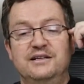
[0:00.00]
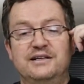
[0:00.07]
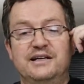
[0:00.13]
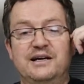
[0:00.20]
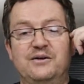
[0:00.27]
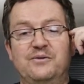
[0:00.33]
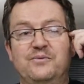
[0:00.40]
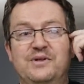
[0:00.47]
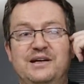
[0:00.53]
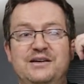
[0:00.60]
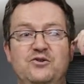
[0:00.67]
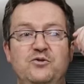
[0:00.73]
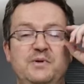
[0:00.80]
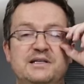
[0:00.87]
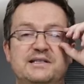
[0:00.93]
Now
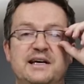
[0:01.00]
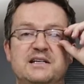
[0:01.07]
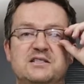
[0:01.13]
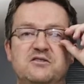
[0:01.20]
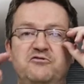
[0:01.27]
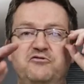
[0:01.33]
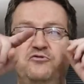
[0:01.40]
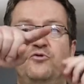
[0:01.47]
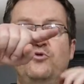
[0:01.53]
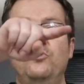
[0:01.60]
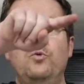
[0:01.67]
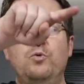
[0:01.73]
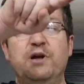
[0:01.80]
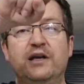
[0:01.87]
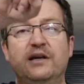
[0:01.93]
that normally takes
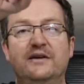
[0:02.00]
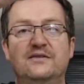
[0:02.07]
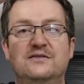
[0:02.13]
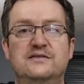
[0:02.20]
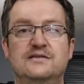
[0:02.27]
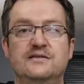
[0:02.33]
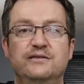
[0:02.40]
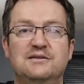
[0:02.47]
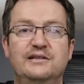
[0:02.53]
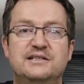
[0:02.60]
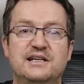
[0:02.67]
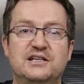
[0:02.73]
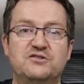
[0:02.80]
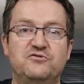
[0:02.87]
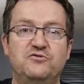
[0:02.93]
4 weeks. It
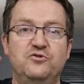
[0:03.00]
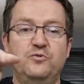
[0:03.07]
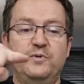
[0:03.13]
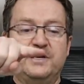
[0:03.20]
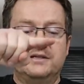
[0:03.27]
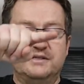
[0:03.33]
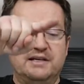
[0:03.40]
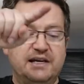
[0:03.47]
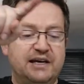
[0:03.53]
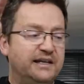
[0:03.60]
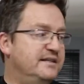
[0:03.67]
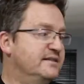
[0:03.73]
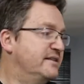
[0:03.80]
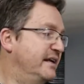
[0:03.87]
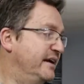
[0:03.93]
takes 4 weeks to get
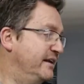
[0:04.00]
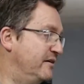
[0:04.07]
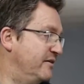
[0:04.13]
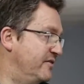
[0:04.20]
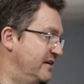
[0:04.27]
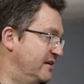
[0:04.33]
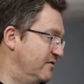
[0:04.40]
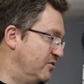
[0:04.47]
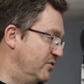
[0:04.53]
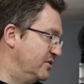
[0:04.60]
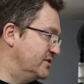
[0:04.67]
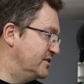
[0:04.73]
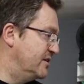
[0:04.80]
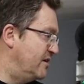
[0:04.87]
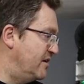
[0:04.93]
into that. Now I think I've
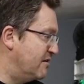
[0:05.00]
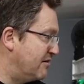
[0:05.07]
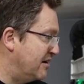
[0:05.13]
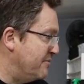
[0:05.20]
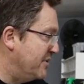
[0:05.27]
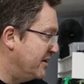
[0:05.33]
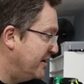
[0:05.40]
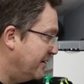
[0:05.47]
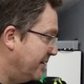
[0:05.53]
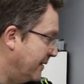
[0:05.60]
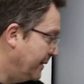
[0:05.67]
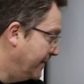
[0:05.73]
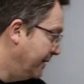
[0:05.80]
got a diagram here.